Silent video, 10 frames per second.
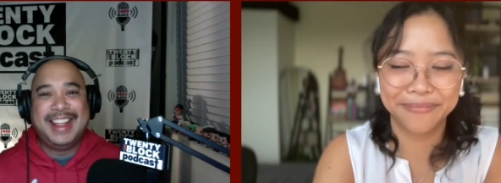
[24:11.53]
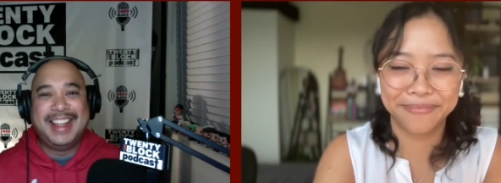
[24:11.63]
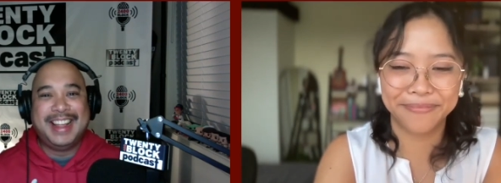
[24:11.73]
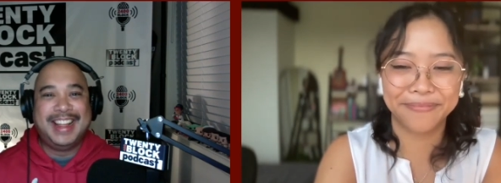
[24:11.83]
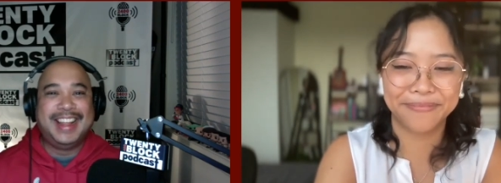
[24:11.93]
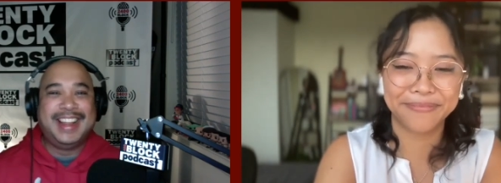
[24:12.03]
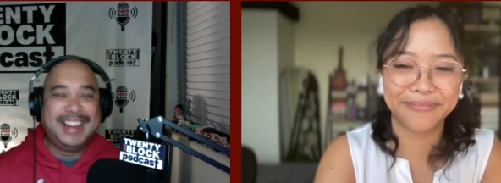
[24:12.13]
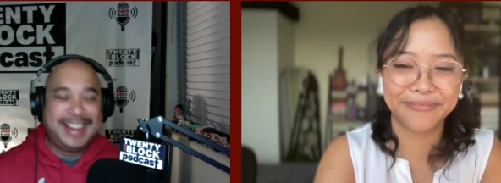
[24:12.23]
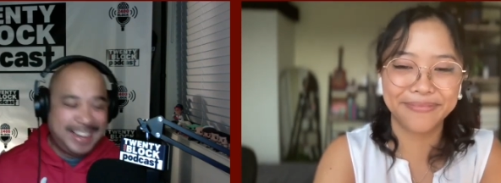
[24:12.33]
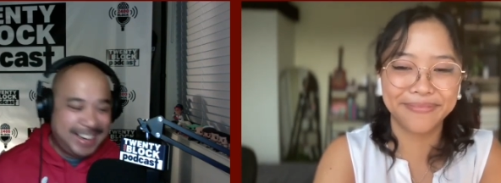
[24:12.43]

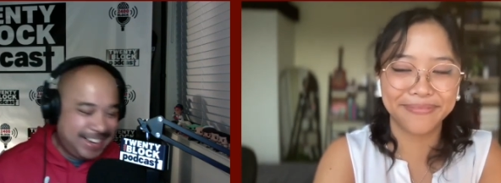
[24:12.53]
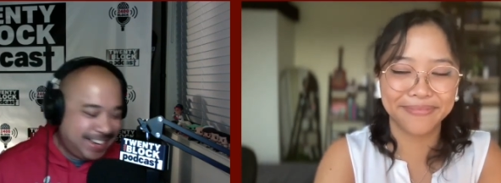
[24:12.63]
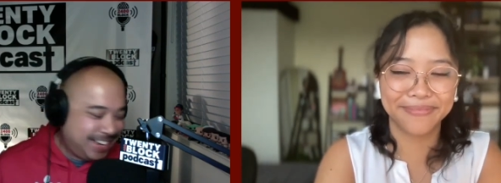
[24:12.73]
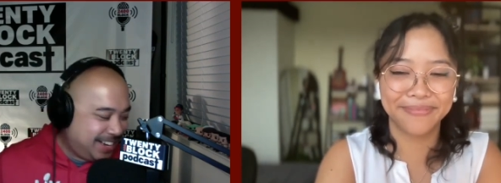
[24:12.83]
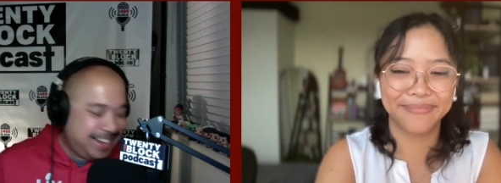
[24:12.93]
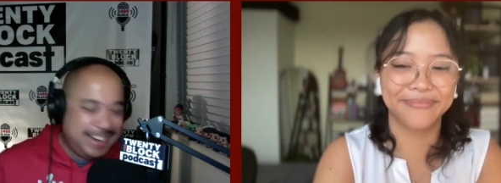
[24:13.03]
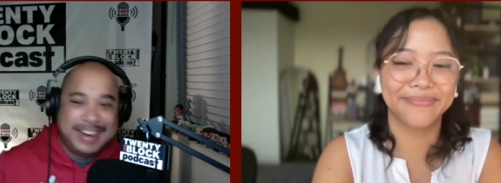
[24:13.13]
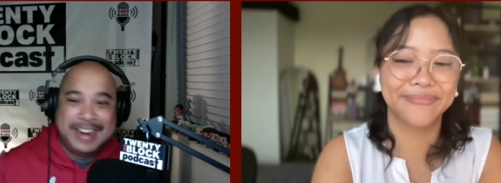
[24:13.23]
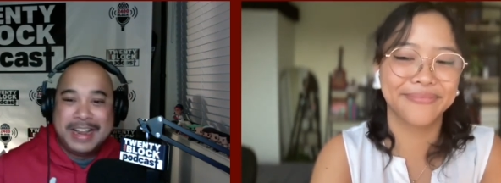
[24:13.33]
(no one is talking)